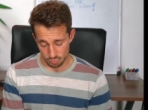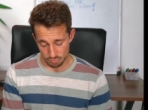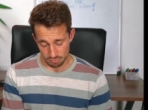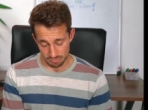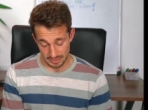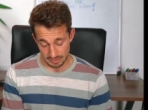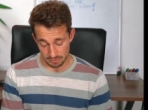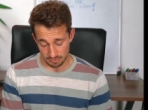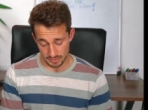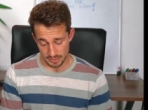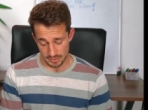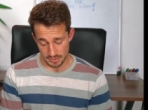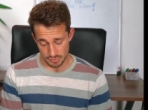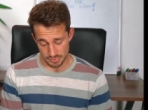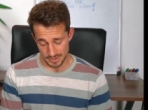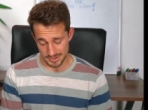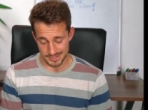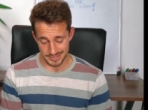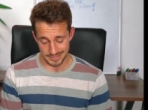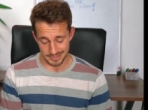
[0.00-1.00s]
literally
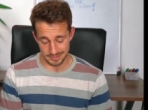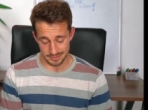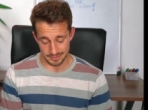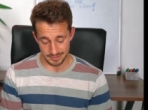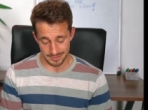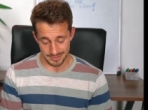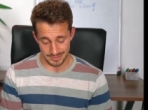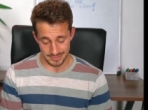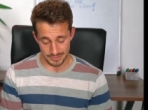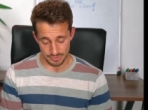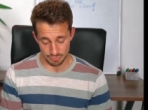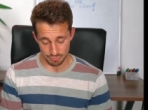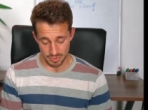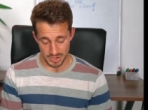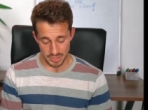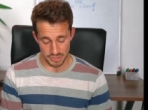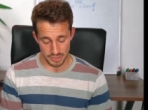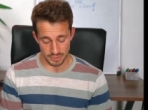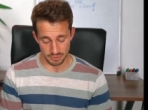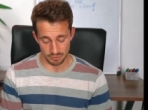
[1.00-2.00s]
translated, this is
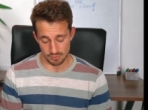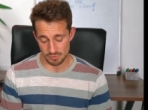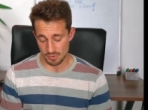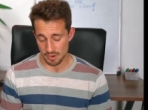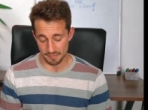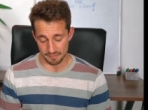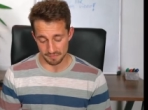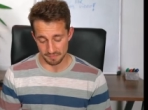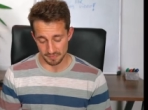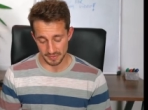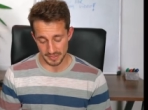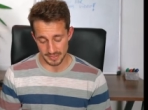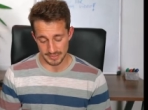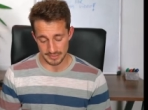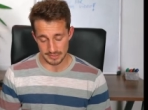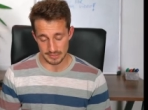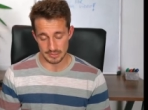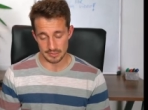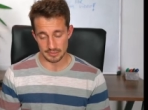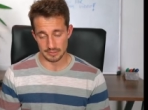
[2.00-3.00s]
rational
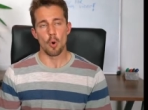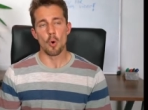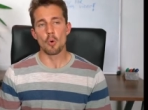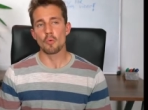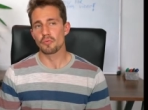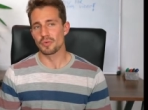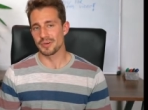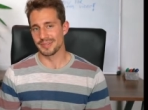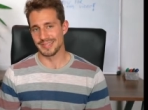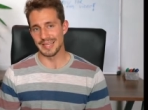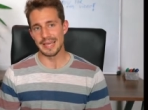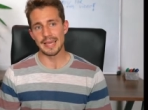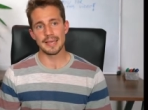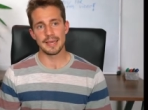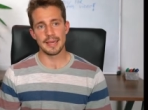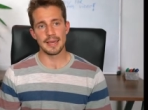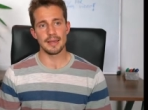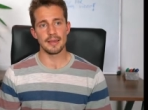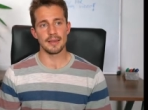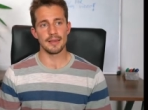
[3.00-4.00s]
conflicts.
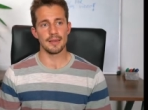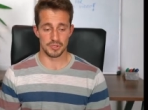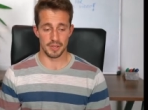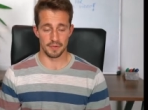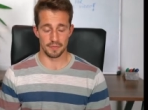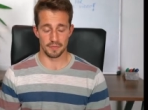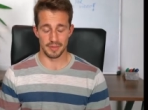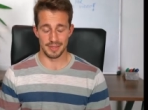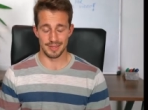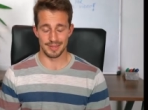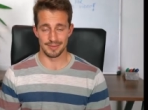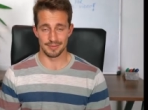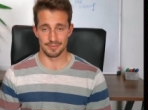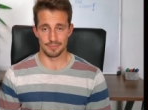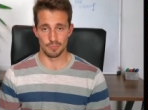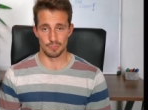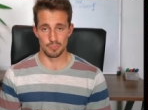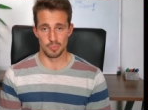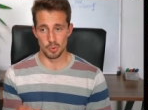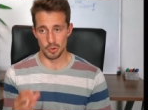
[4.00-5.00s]
Overthinking definitely
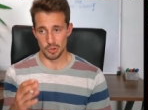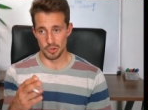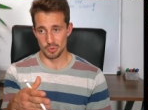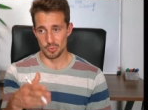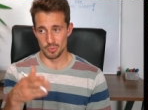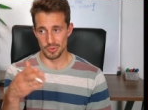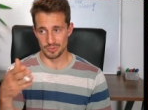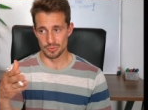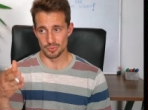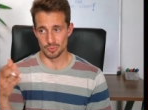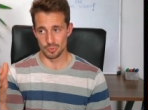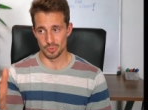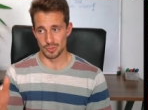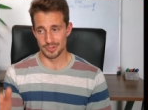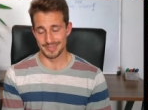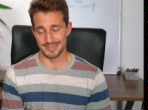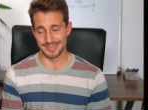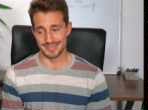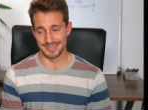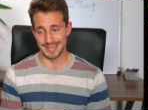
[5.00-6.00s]
can put you into a
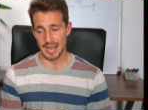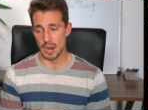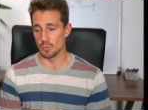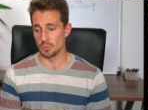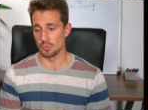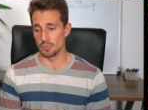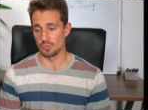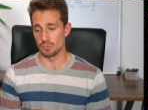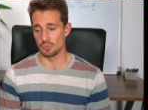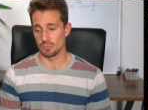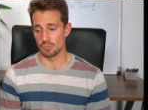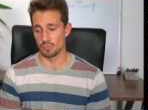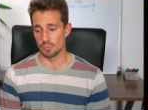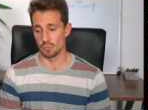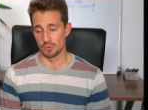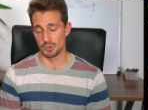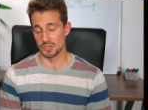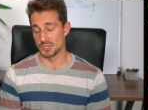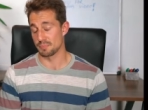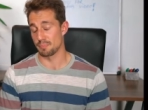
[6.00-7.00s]

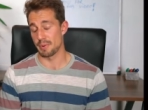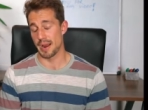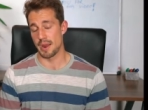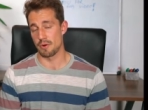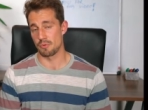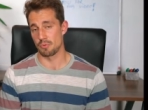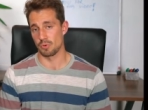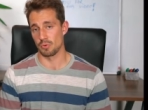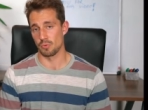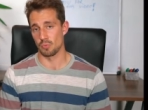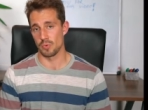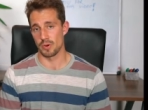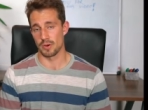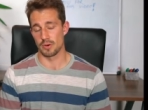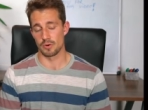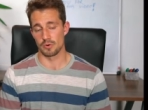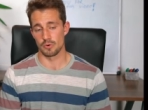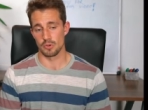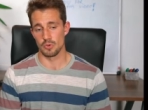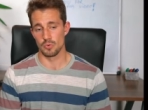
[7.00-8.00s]
downward spiral
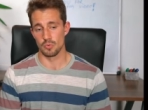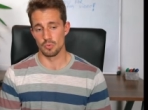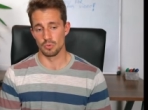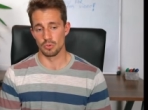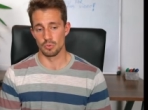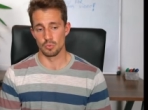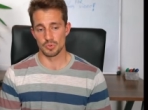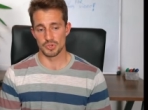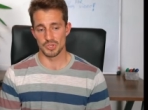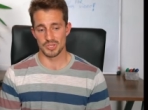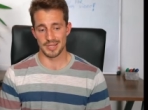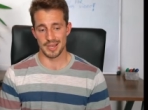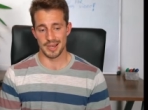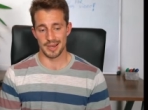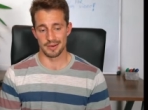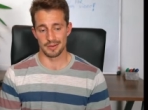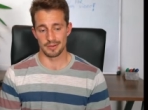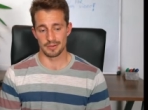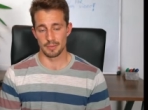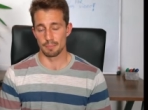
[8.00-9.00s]
where you lose
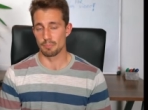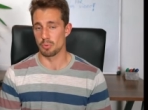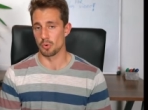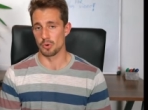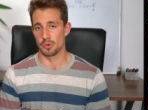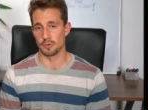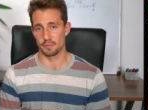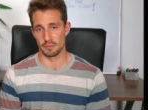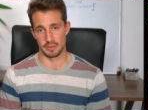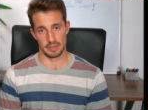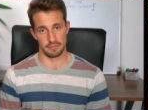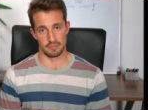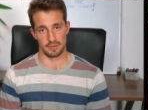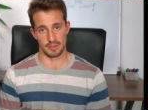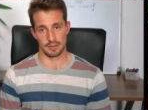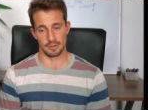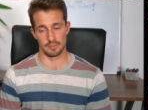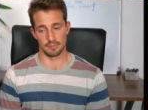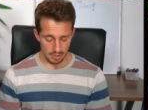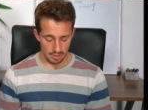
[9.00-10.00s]
kind of the point of
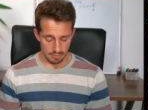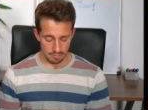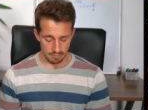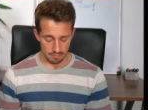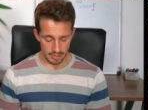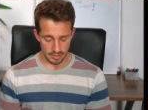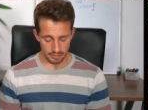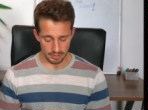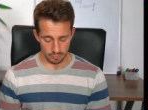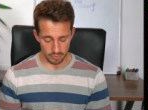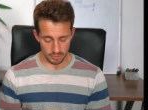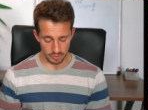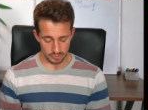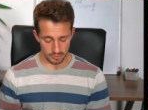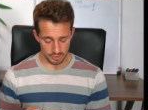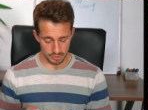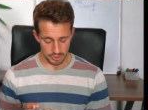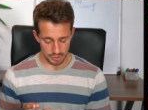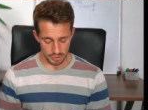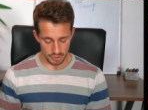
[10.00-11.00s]
living. Mainly wanted
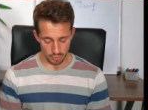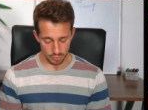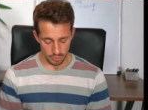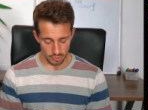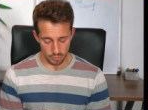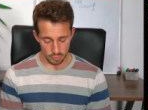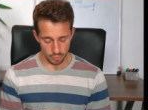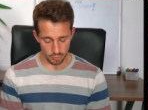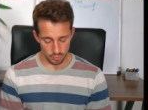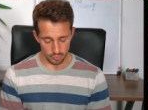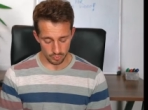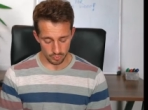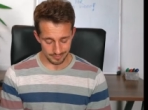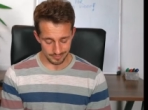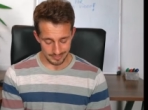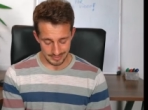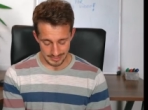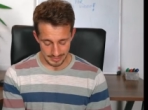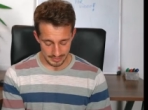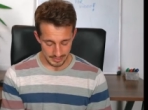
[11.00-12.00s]
to show you
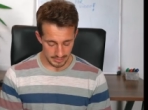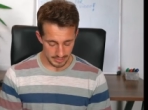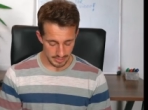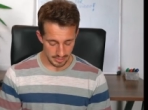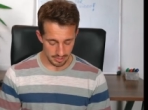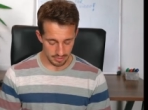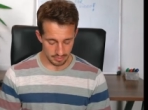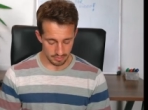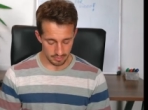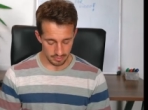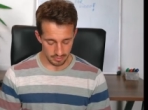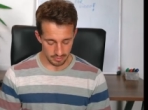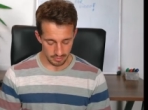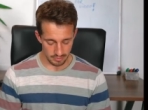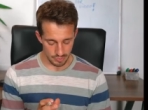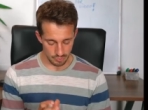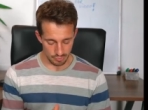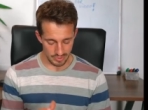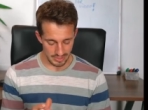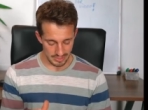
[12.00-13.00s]
this here,
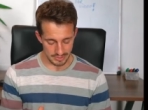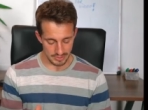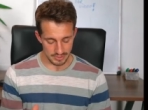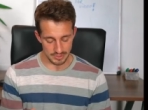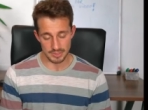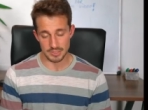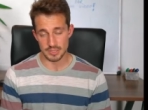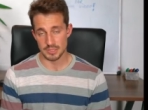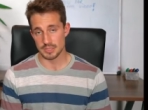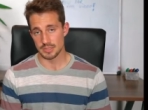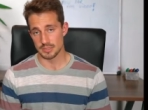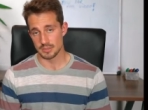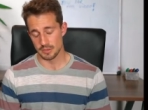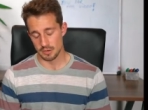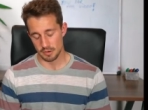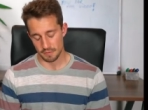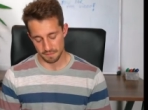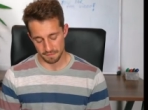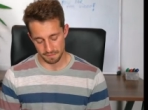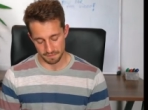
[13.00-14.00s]
the reasons
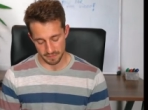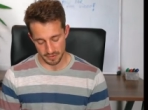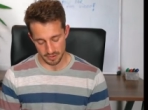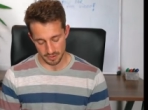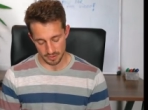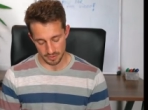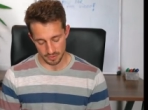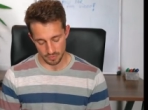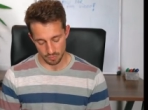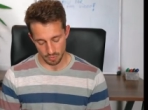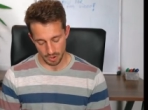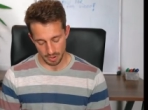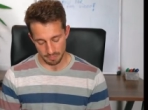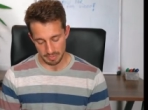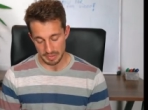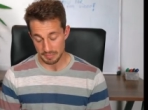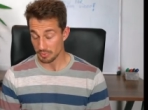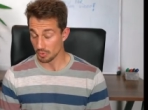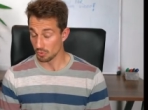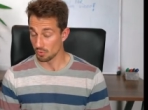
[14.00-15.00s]
of uh, why
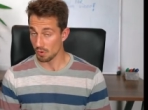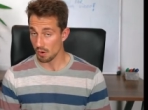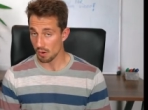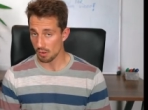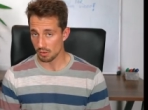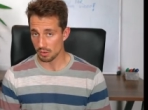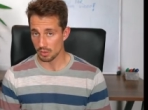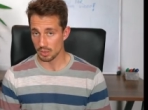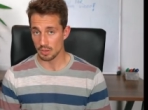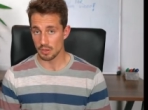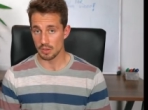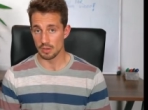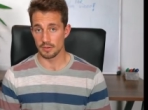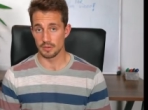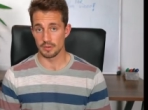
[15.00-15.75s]
people call